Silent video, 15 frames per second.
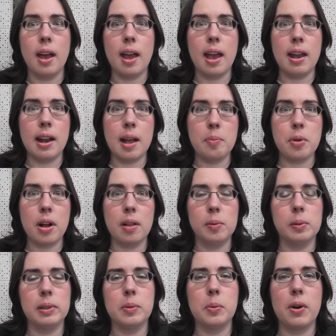and I
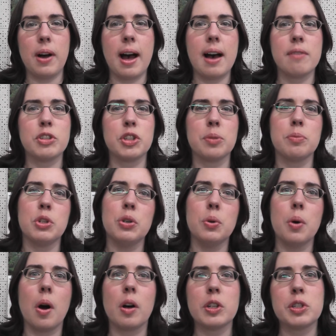probably will have some
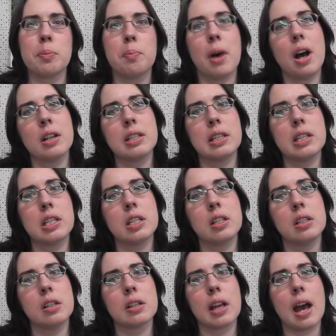new awesome boxes to
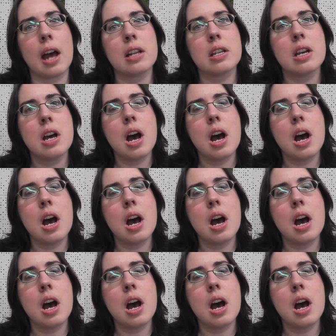look at.